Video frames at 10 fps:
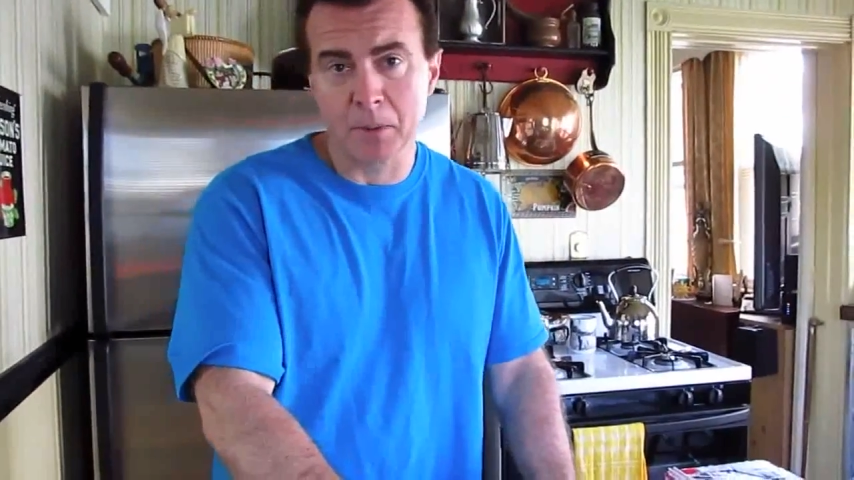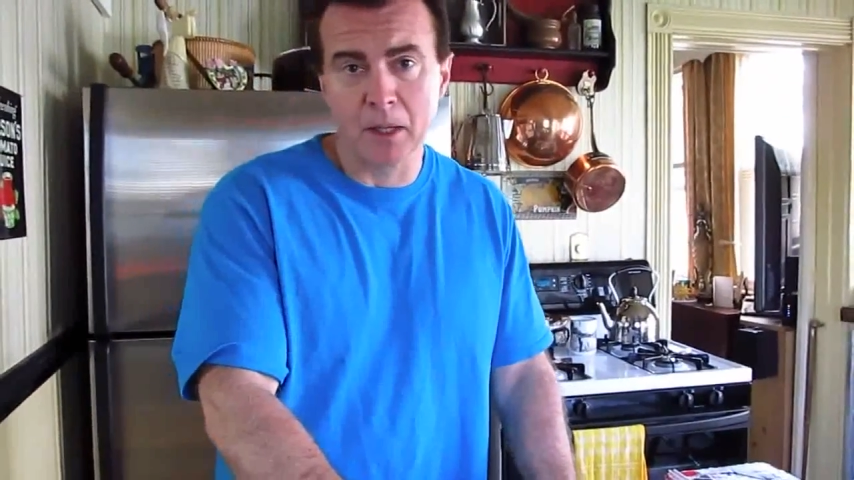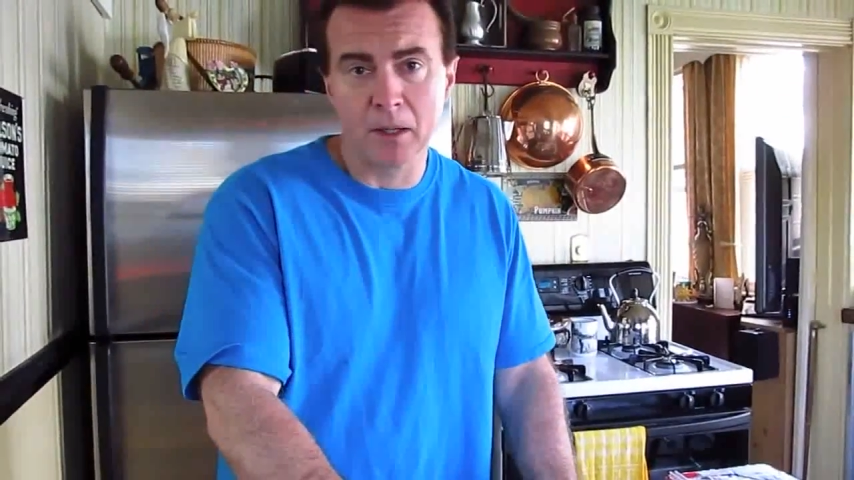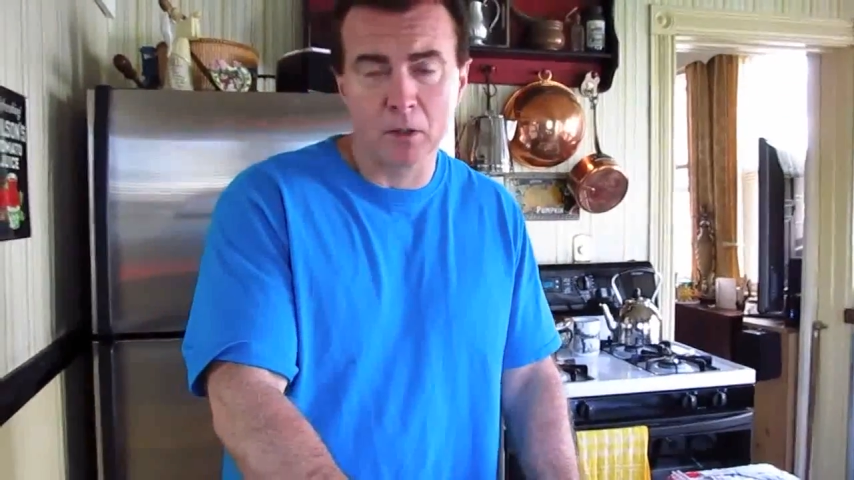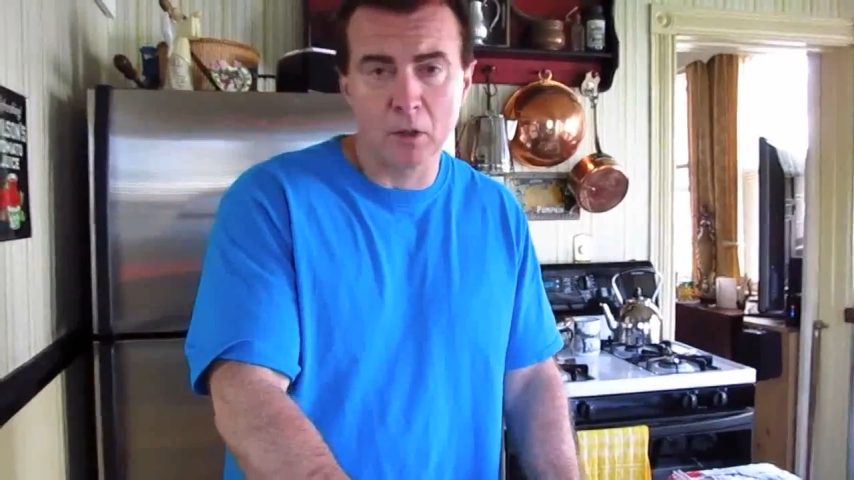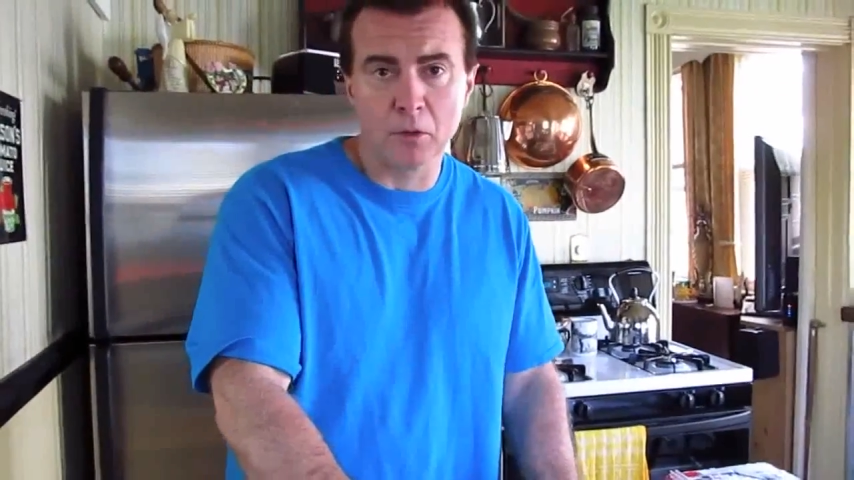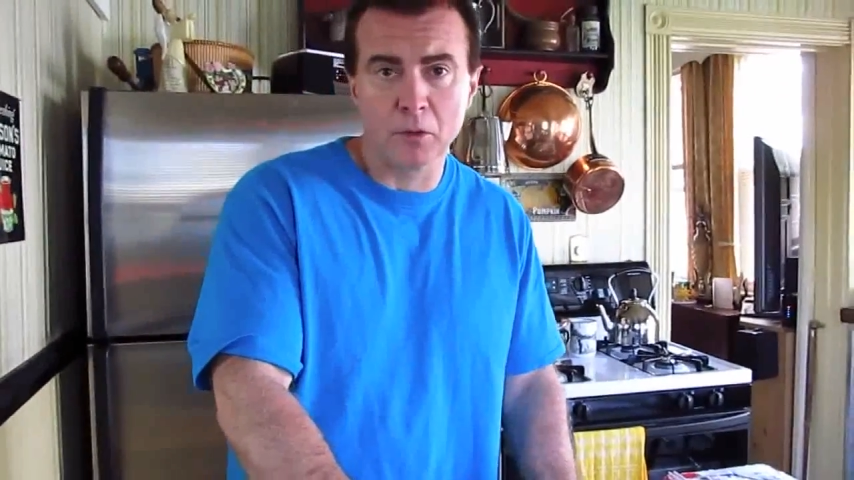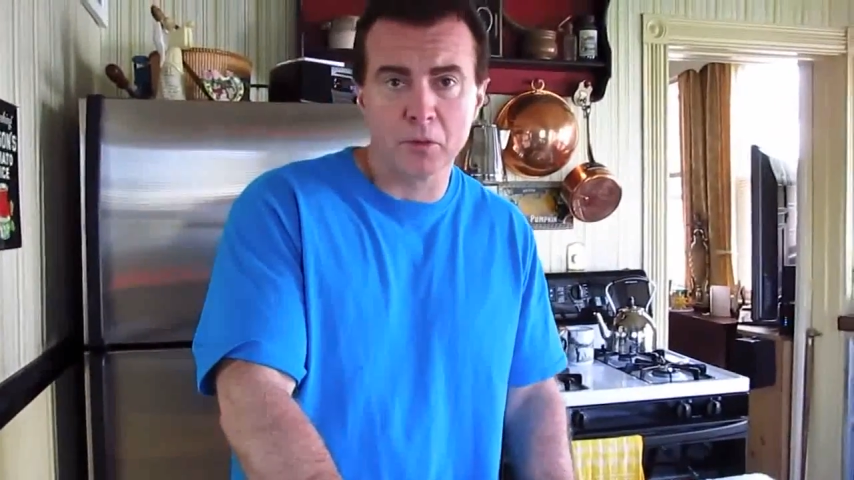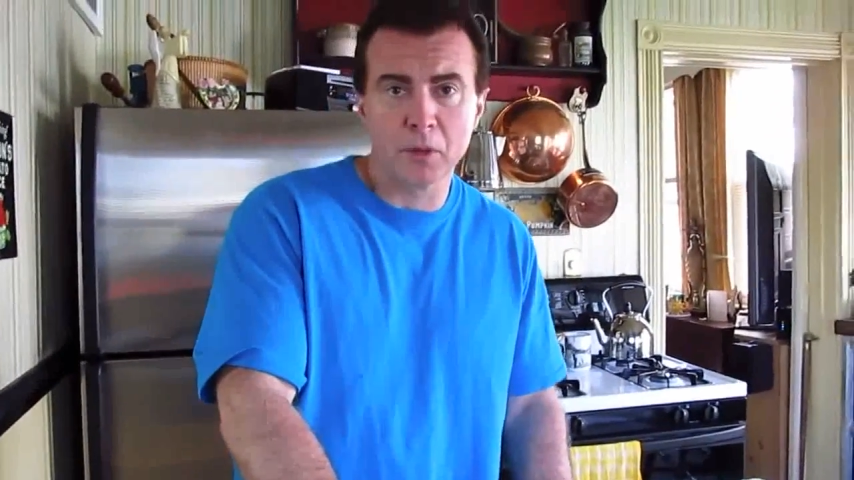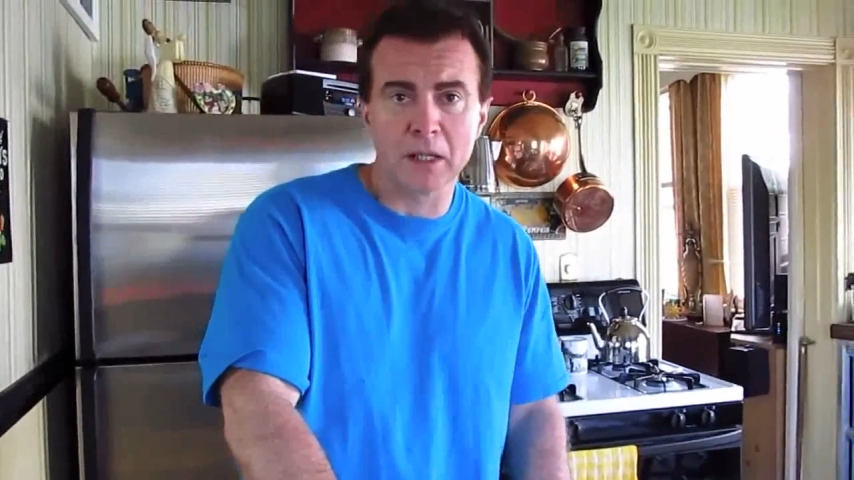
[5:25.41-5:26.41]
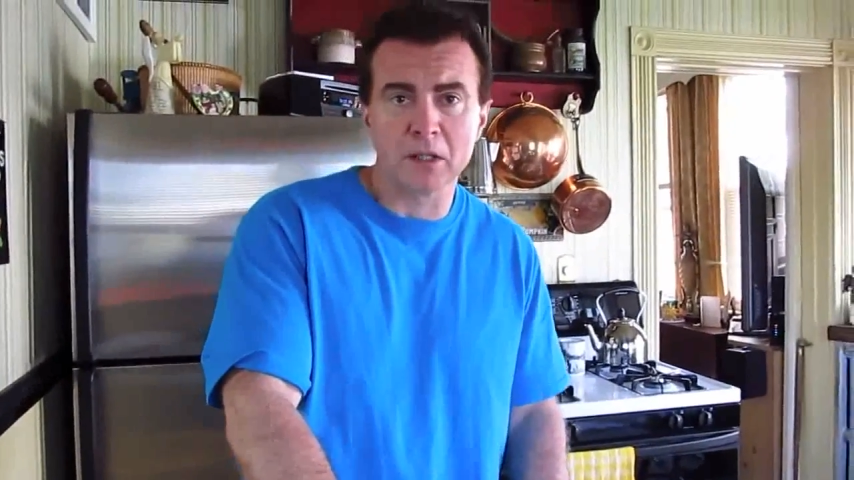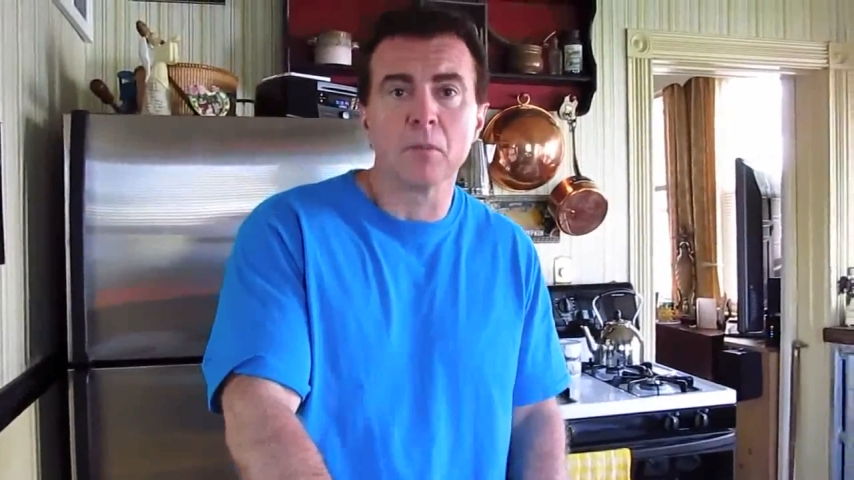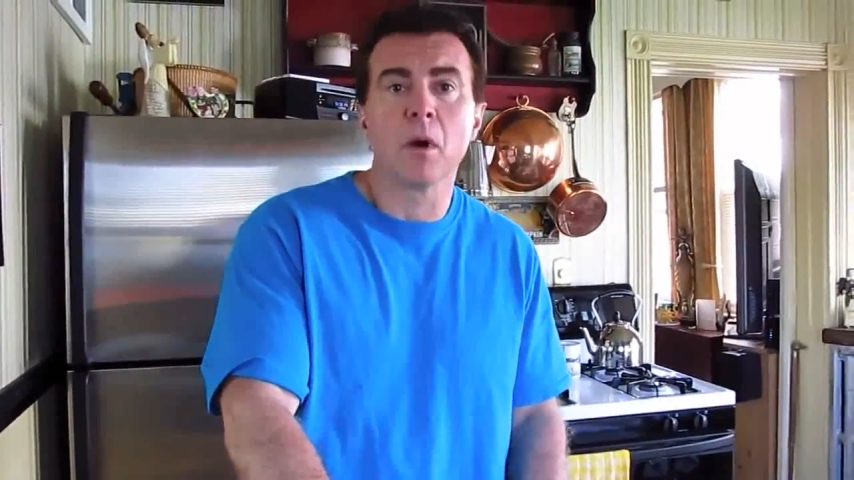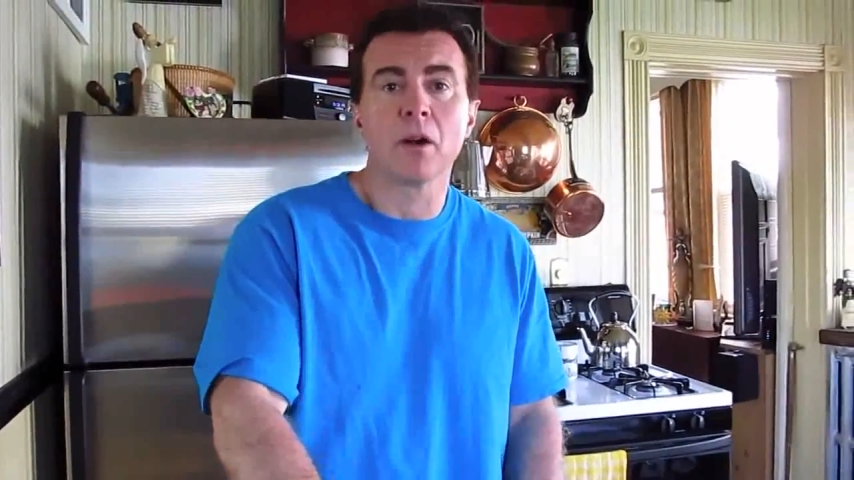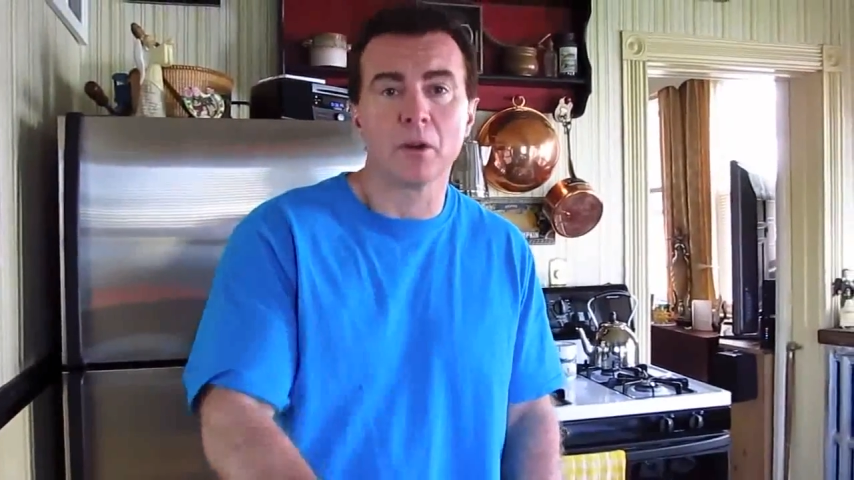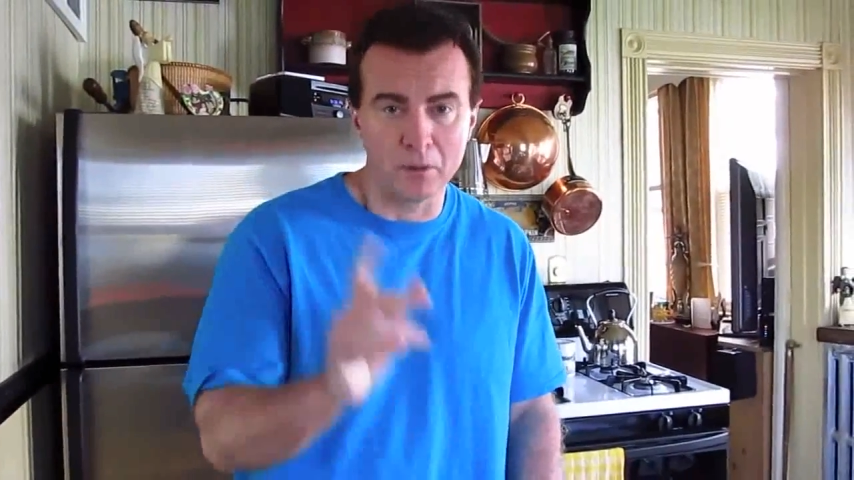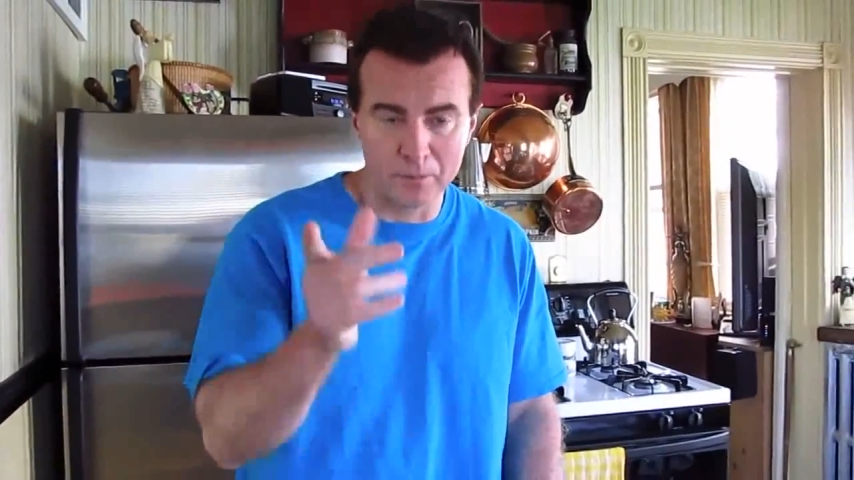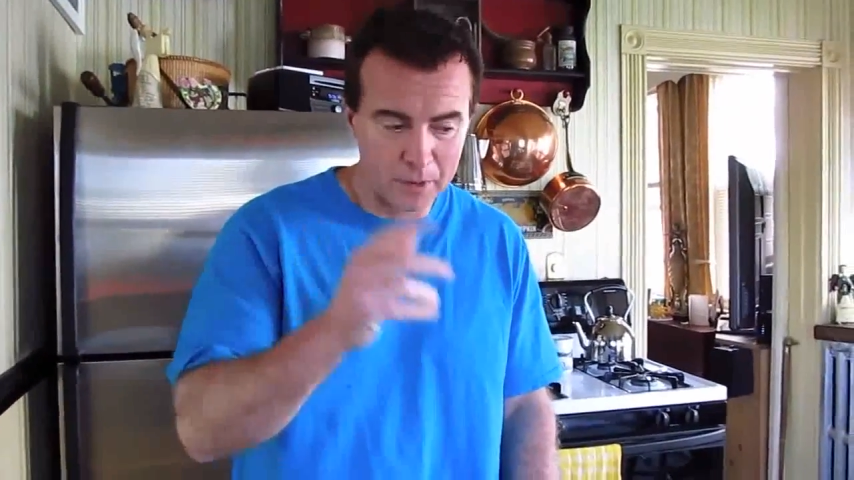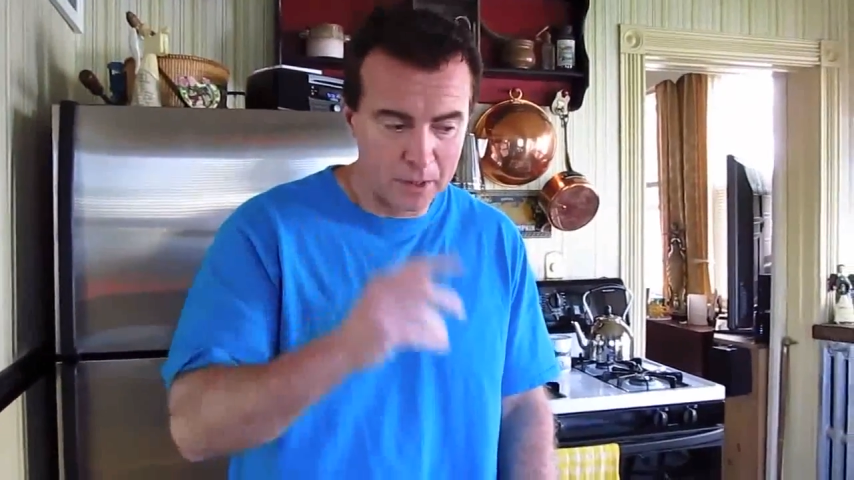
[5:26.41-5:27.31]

but I'll go through that tomorrow.